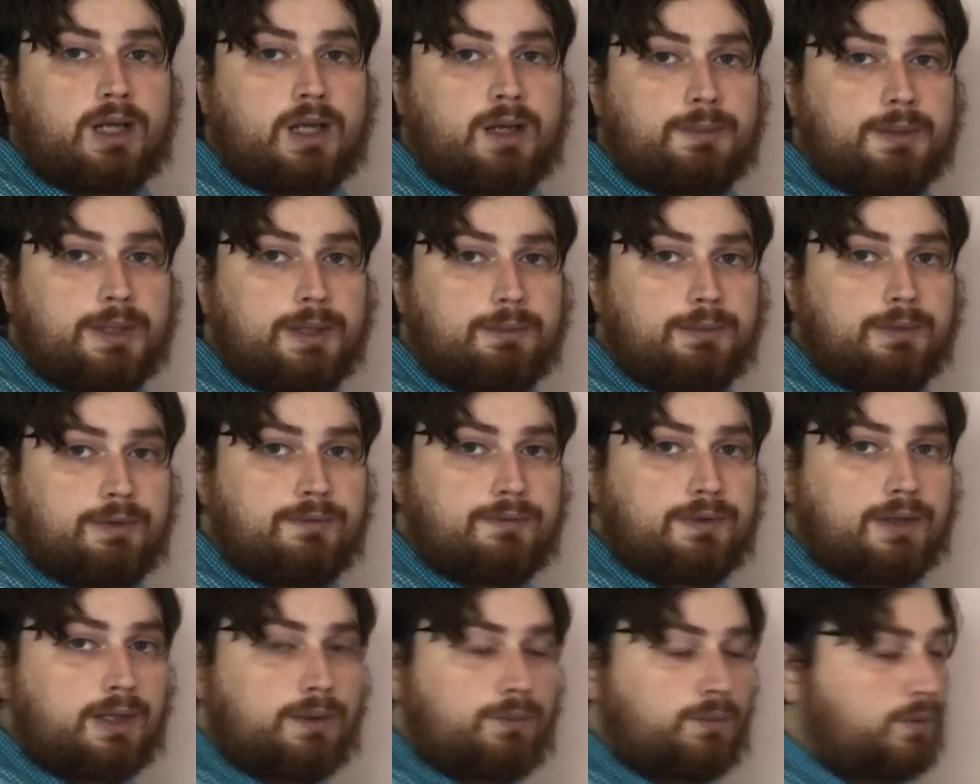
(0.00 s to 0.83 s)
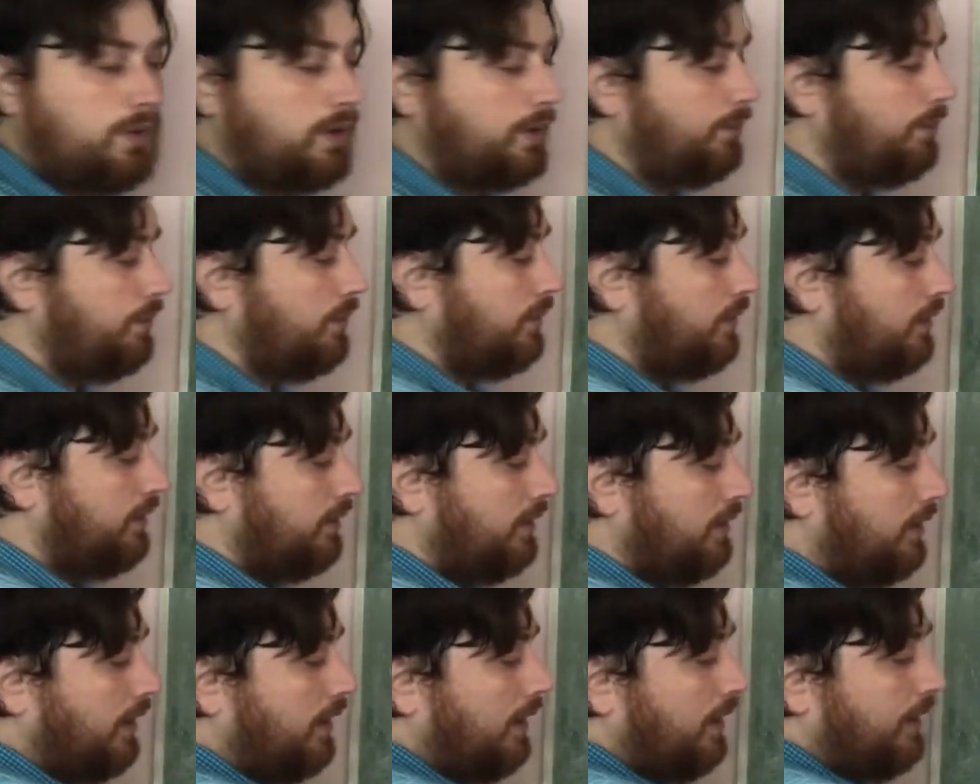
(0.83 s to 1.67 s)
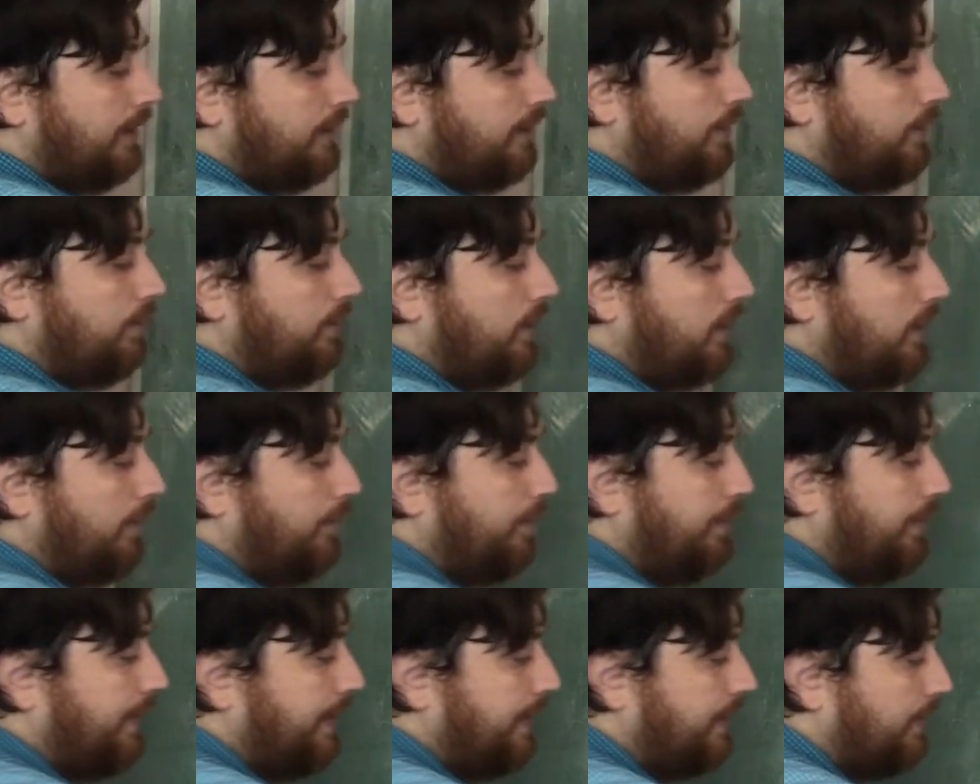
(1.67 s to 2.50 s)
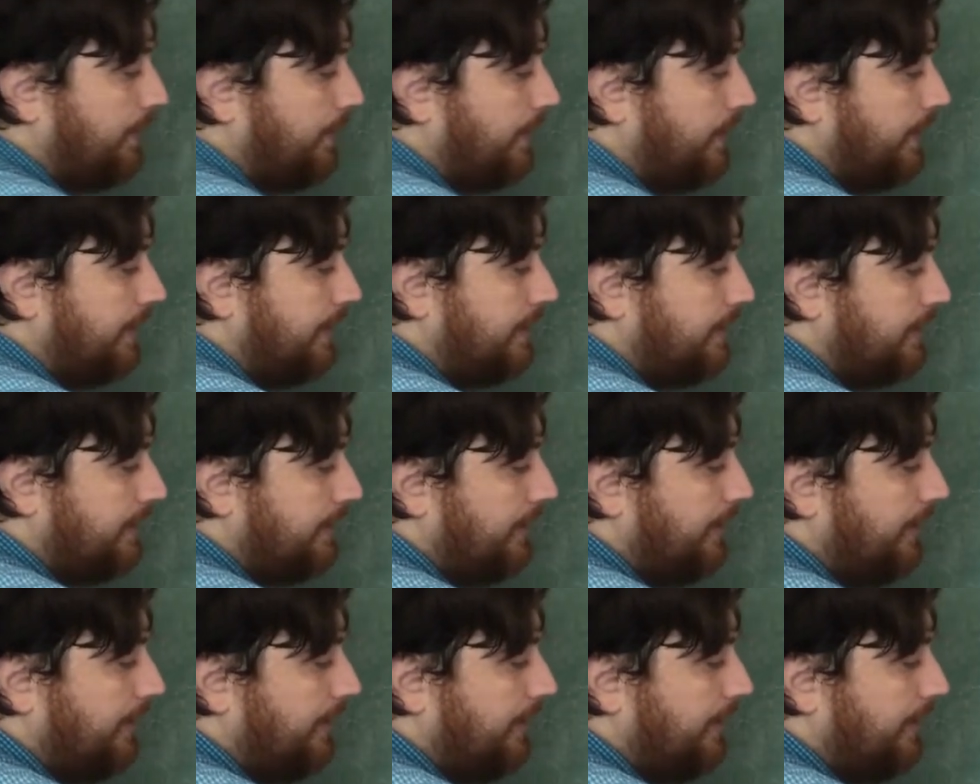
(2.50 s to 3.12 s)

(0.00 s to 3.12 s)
I'm going to move on one more. So 1 plus 1 is